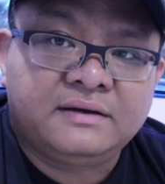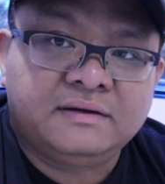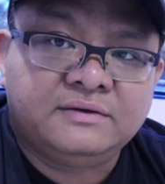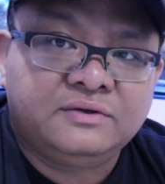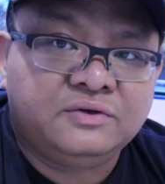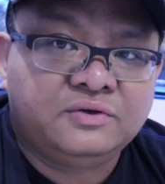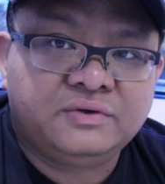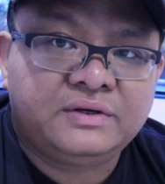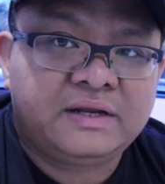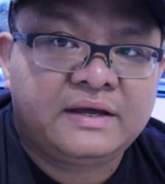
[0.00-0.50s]

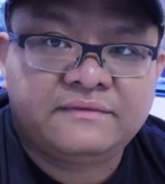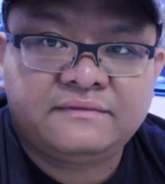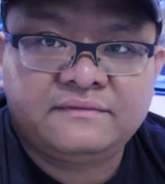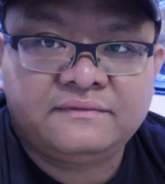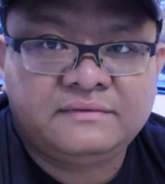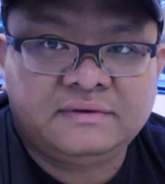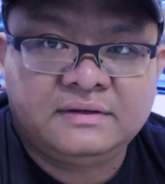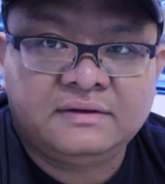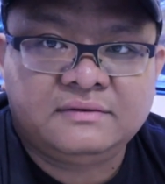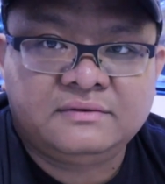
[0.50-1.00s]
You
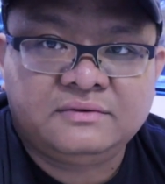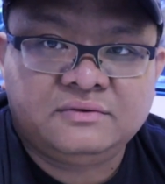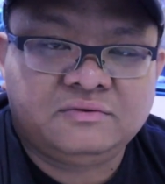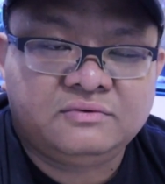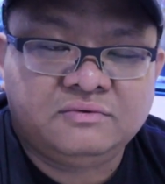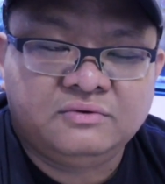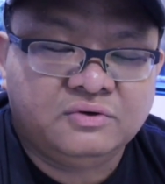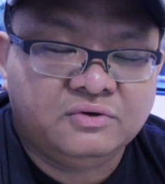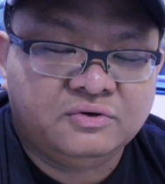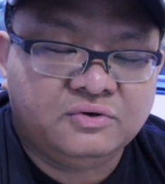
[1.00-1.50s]

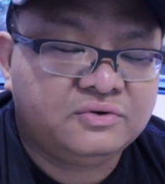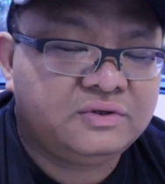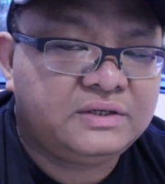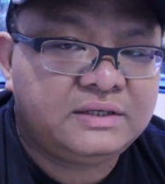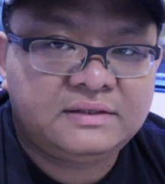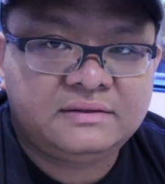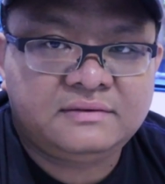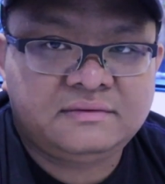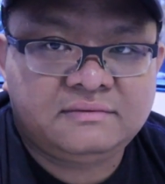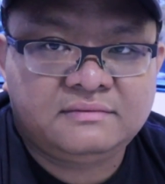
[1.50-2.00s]
don't
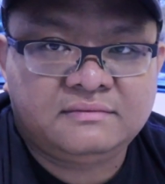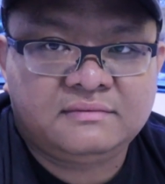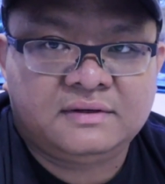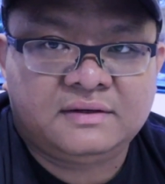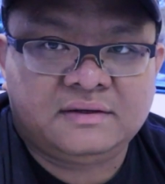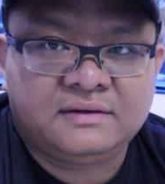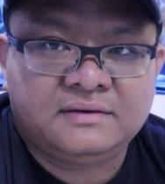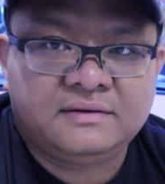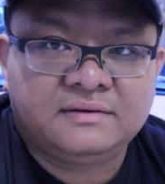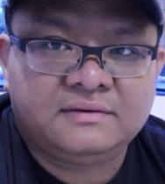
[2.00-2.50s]
need
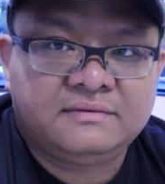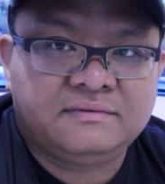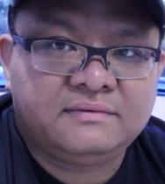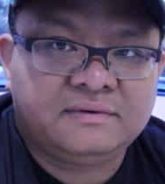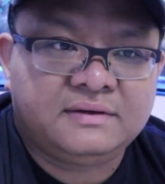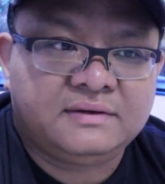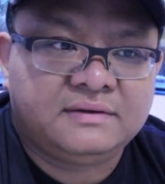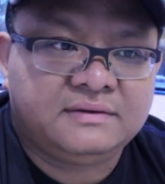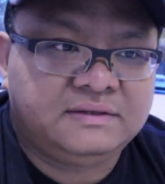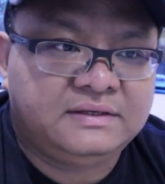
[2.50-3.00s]

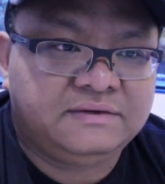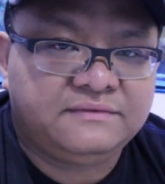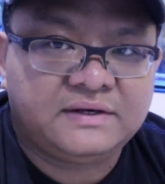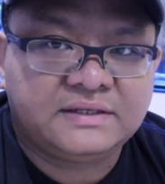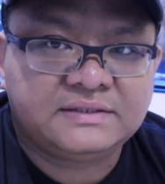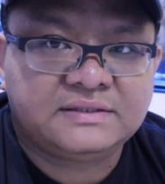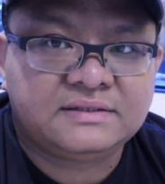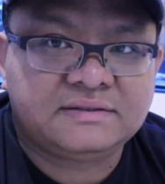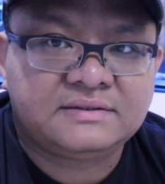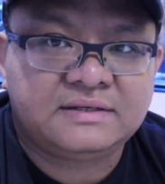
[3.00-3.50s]

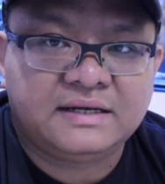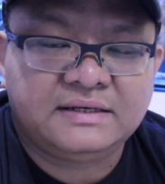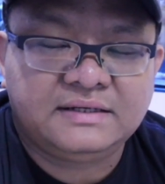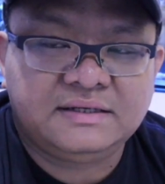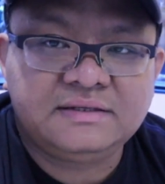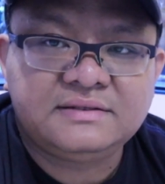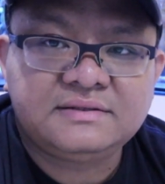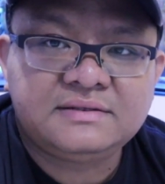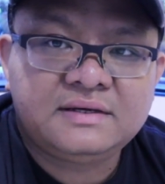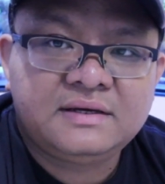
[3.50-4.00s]
devices like
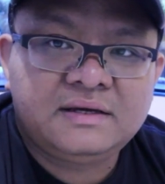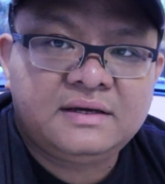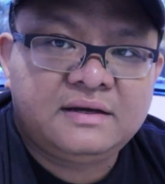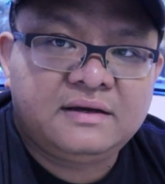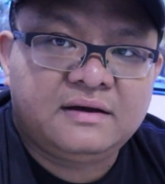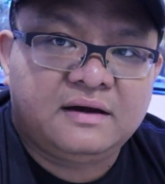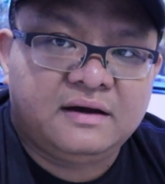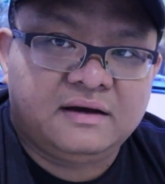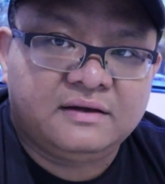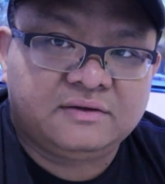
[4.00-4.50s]
this
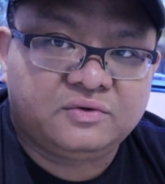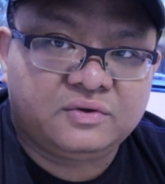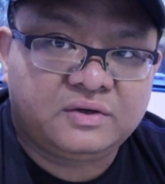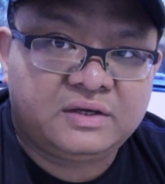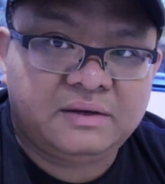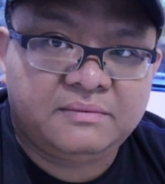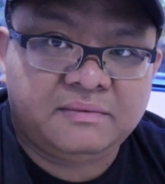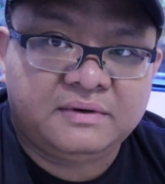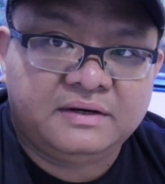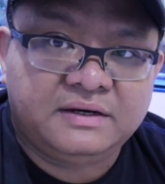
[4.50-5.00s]
to
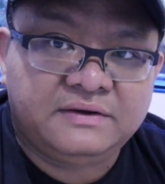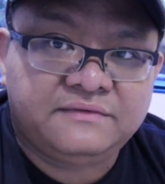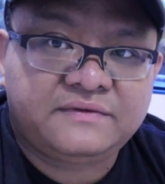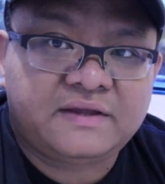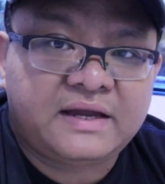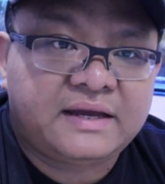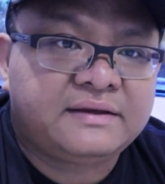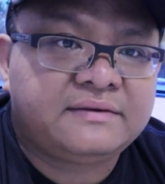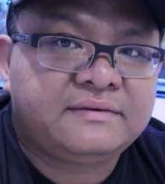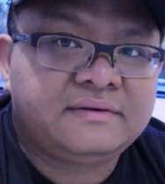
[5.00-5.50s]
keep a reef
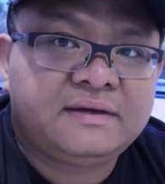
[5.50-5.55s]
tank.